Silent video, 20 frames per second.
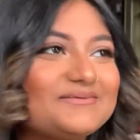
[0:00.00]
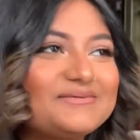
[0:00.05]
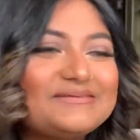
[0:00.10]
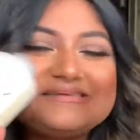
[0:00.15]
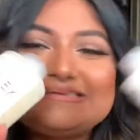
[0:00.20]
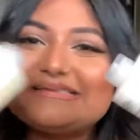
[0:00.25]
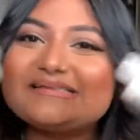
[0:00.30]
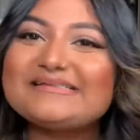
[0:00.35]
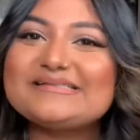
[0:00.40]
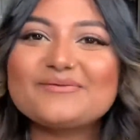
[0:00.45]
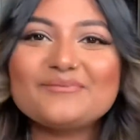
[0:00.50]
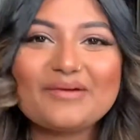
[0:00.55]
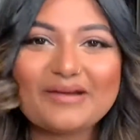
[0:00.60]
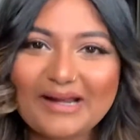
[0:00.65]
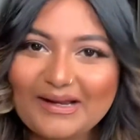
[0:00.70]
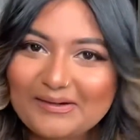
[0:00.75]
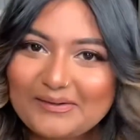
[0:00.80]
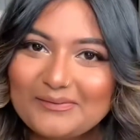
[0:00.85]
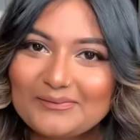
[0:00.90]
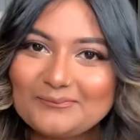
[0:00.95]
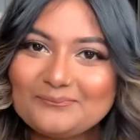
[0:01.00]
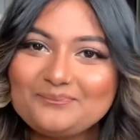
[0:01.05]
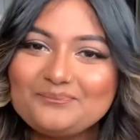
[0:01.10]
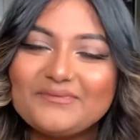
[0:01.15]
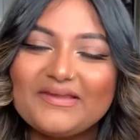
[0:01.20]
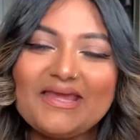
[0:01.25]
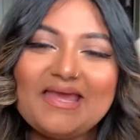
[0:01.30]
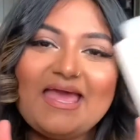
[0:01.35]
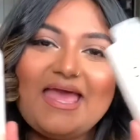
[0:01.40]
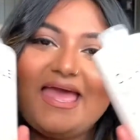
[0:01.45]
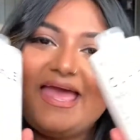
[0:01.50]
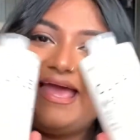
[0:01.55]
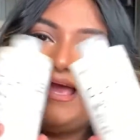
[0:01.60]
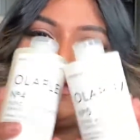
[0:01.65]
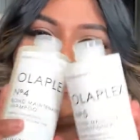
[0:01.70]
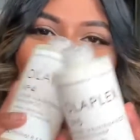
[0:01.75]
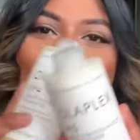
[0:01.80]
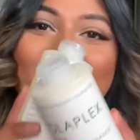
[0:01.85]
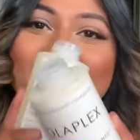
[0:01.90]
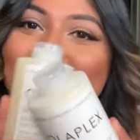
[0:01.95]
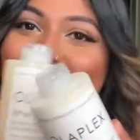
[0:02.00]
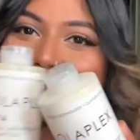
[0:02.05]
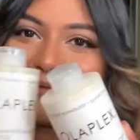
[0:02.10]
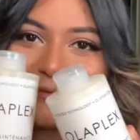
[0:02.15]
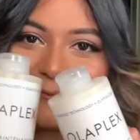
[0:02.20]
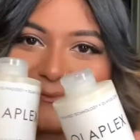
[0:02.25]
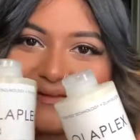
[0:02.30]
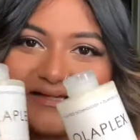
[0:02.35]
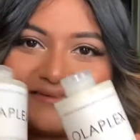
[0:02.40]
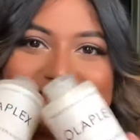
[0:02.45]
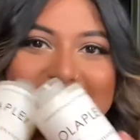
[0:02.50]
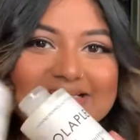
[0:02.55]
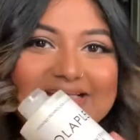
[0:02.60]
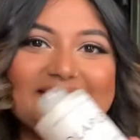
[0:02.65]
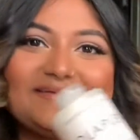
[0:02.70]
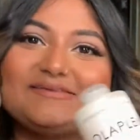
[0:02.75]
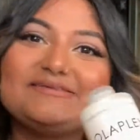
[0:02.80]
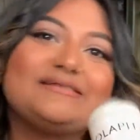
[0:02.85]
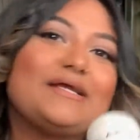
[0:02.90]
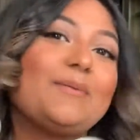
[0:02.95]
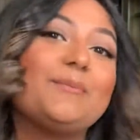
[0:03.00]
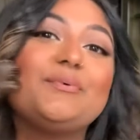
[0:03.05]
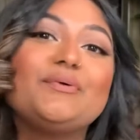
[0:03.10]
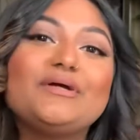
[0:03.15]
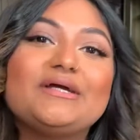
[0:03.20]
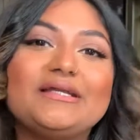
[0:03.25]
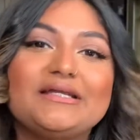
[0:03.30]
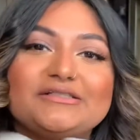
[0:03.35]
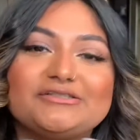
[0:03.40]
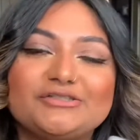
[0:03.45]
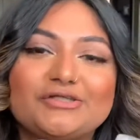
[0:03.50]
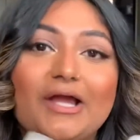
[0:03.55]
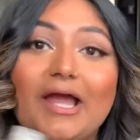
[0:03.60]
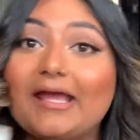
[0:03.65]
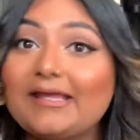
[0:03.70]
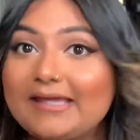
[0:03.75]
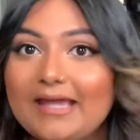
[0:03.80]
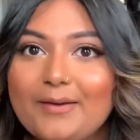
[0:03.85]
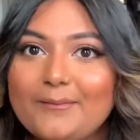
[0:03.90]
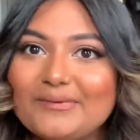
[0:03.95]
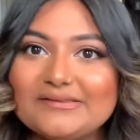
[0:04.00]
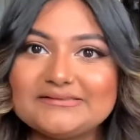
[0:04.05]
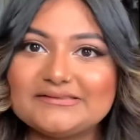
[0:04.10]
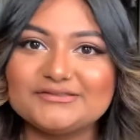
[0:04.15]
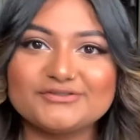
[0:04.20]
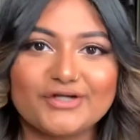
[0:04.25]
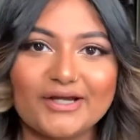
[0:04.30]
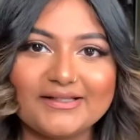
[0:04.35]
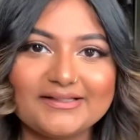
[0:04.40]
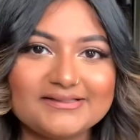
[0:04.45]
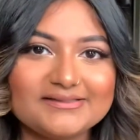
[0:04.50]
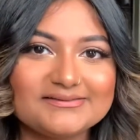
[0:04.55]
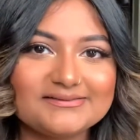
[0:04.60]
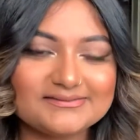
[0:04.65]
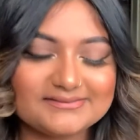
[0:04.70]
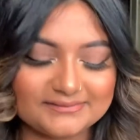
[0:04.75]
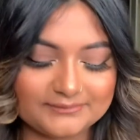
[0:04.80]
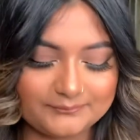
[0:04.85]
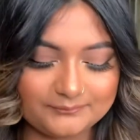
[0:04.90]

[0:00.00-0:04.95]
stick to what I know and go with Olaplex and get their shampoo and conditioner. I can't wait to try this.